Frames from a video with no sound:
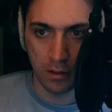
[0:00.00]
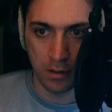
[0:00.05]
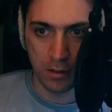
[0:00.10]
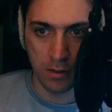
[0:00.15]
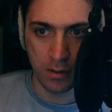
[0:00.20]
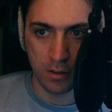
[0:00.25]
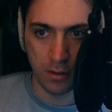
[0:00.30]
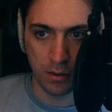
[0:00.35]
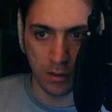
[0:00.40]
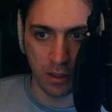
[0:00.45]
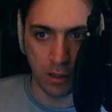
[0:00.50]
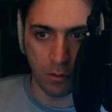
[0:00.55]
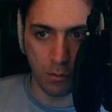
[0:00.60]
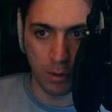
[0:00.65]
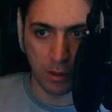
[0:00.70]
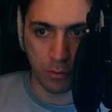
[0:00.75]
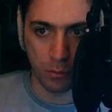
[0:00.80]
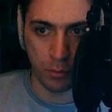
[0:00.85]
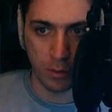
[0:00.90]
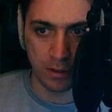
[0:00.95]
So now
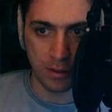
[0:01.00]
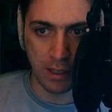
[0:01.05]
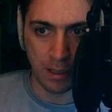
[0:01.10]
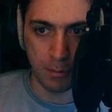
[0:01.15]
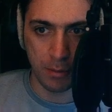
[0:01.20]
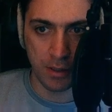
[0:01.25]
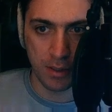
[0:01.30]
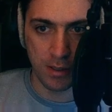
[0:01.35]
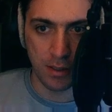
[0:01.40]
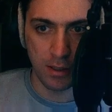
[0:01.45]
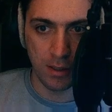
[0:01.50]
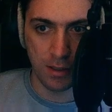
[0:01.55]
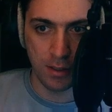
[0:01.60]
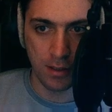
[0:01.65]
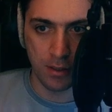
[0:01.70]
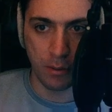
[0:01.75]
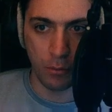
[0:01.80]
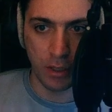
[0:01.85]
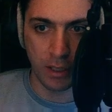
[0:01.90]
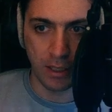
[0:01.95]
what happens here
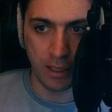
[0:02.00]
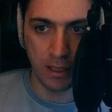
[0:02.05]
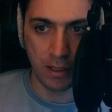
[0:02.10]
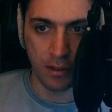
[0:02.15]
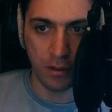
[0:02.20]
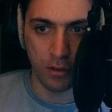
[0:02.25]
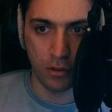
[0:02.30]
is we're getting